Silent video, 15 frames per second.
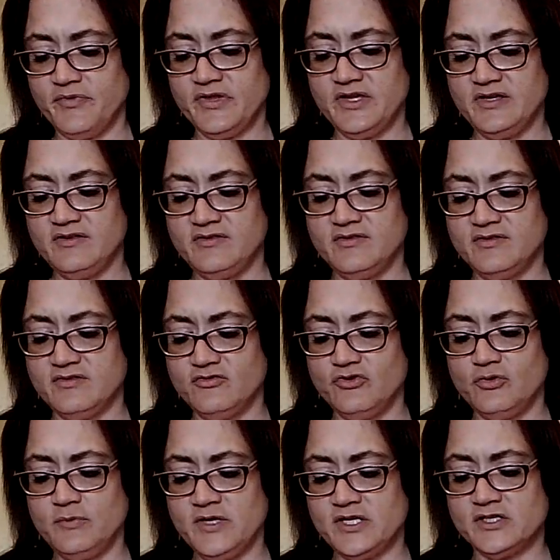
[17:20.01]
please.
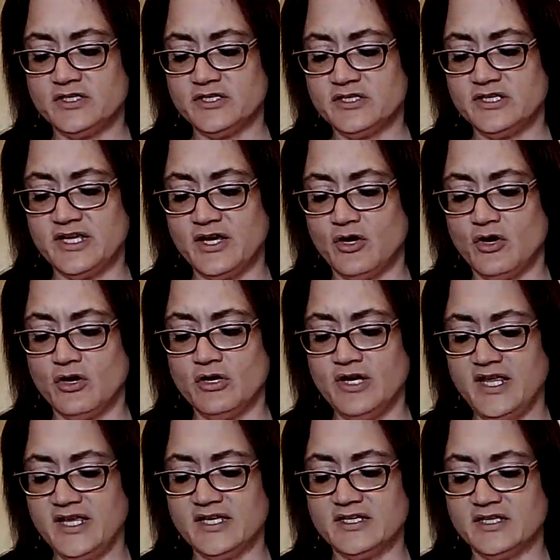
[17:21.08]
Show me clearly.
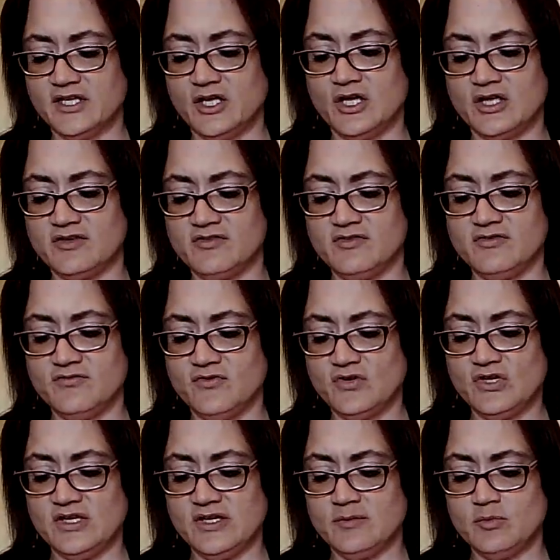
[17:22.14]
Heartache and loss for
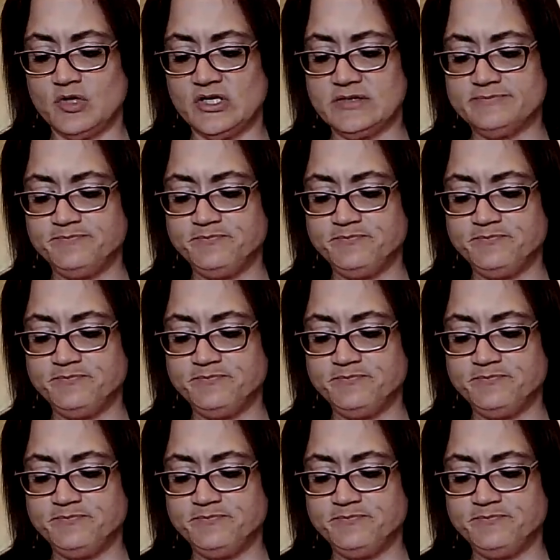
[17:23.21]
Libra.